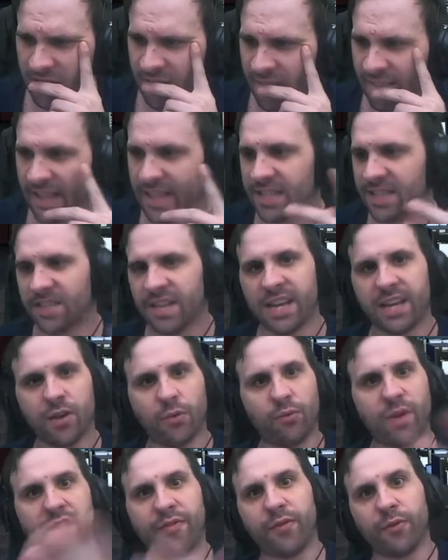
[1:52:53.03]
It's like a
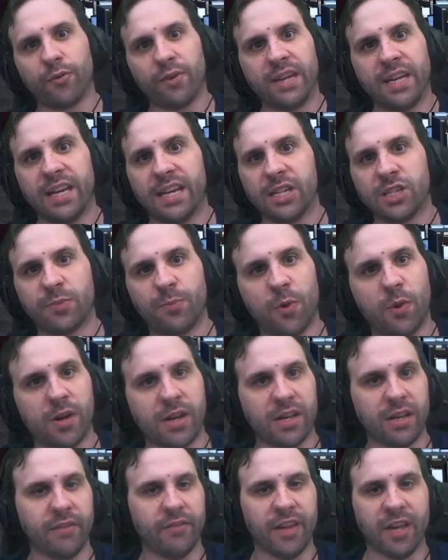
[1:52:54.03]
referee at a
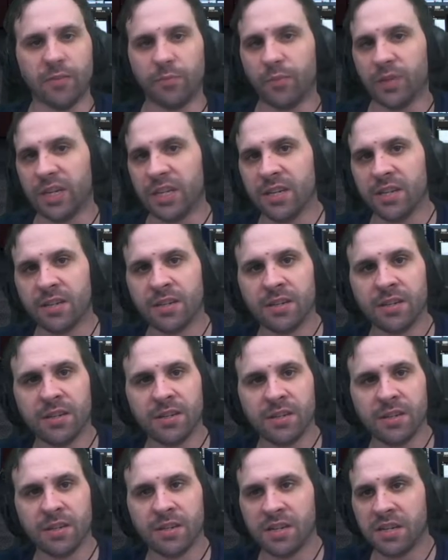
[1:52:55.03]
sporting event, Pete.
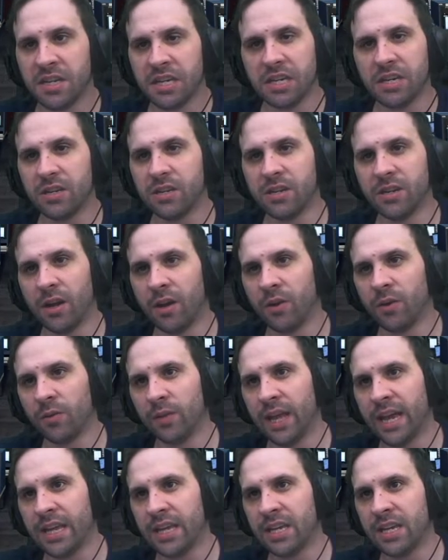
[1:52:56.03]
You know,
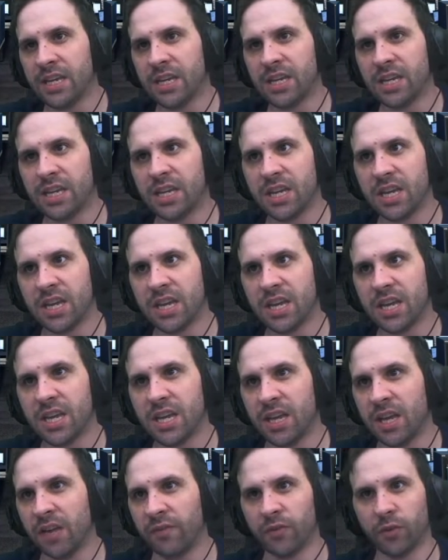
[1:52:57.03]
like
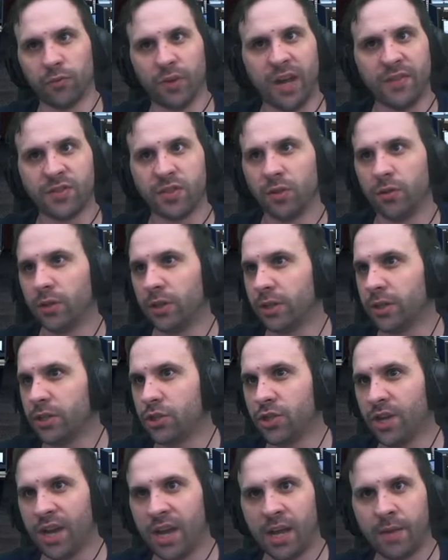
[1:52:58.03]
if the refs do a good
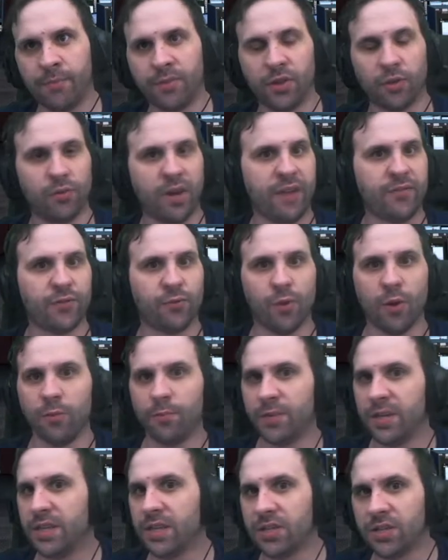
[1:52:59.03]
job, the refs
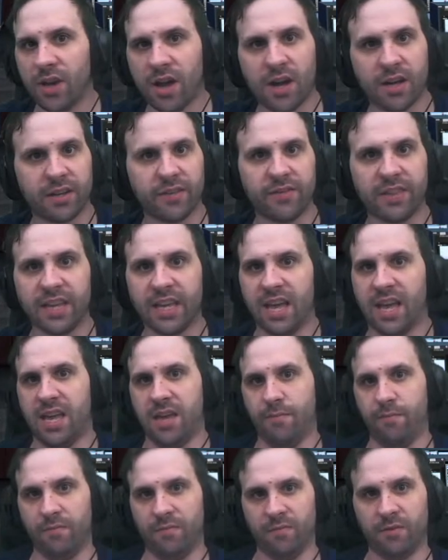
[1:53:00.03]
won't be the talk of the
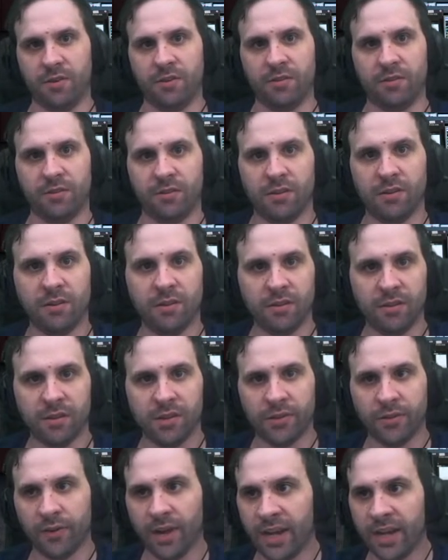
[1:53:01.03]
game,
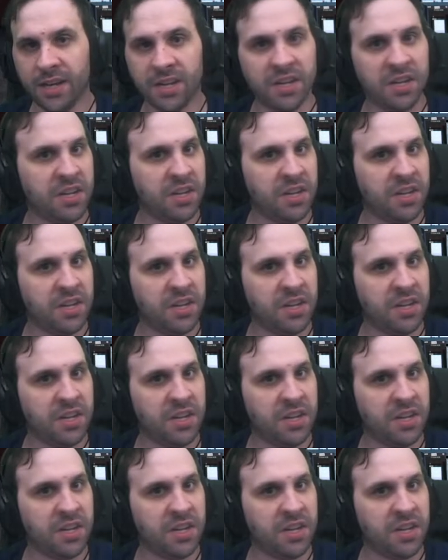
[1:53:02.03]
right?